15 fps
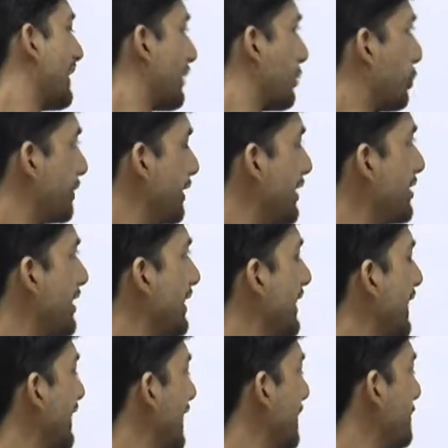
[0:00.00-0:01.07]
only change
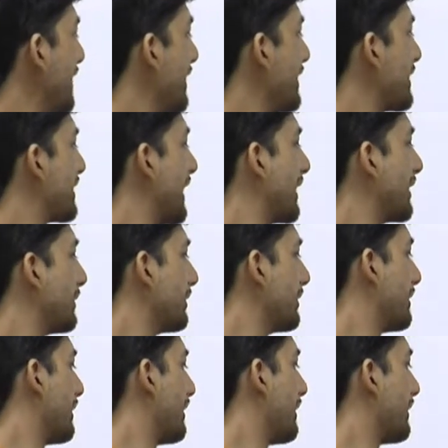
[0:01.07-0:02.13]
that I'll make is
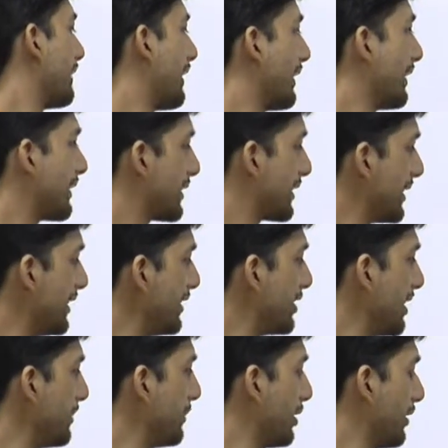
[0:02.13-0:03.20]
that
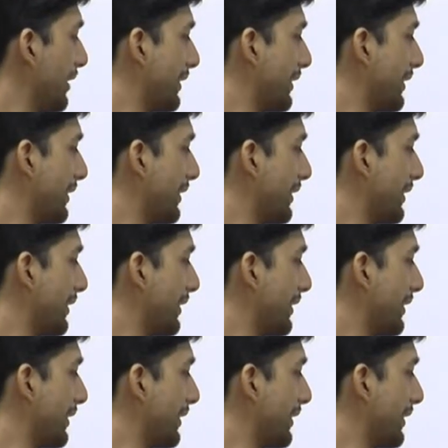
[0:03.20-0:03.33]
Cj,